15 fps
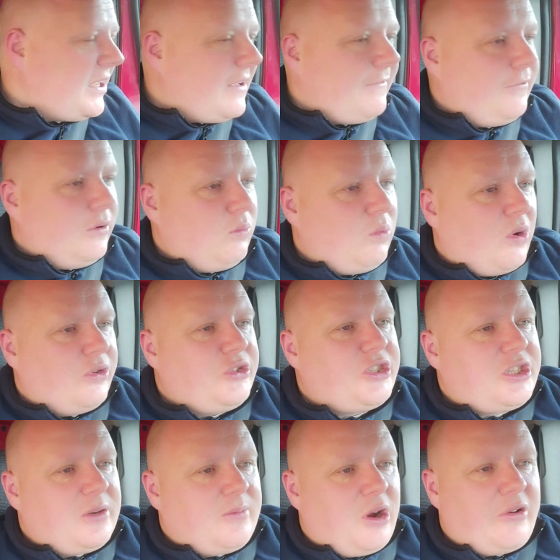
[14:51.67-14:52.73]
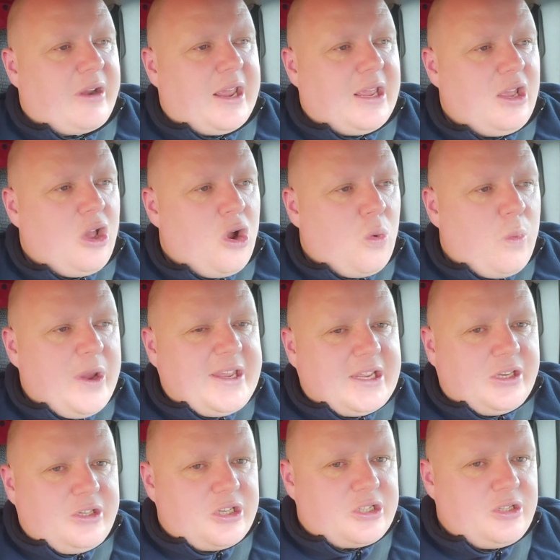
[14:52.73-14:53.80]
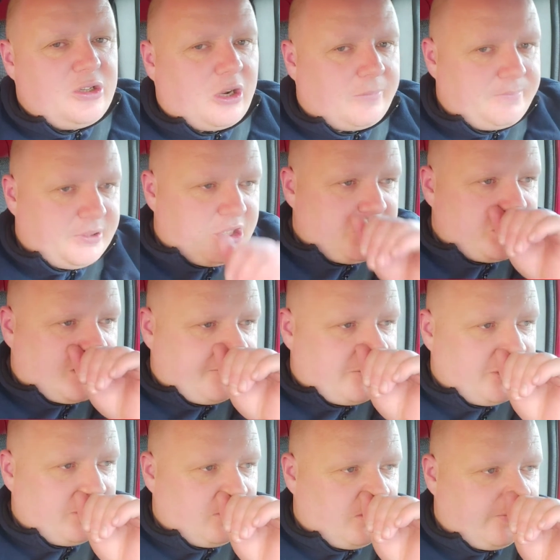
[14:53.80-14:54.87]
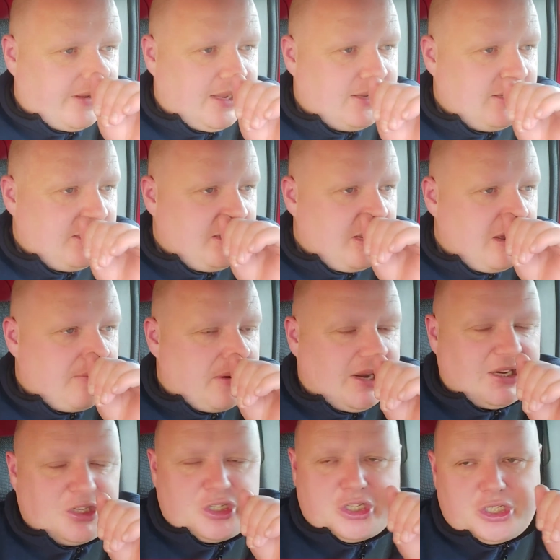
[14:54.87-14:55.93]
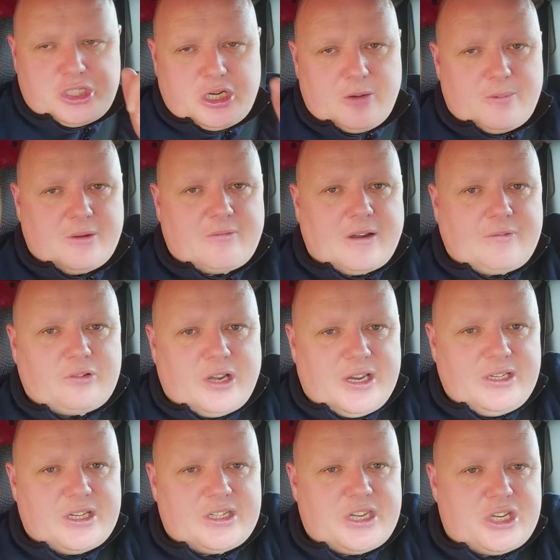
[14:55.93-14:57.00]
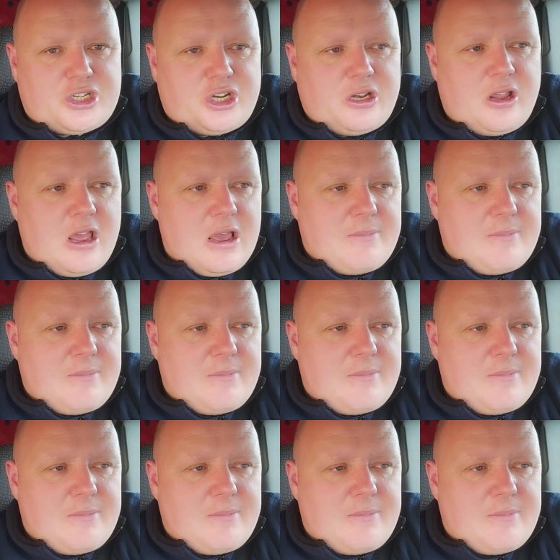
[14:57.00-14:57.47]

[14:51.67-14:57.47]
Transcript: if for once tomorrow we can just not be shafted over by a stupid refereeing decision,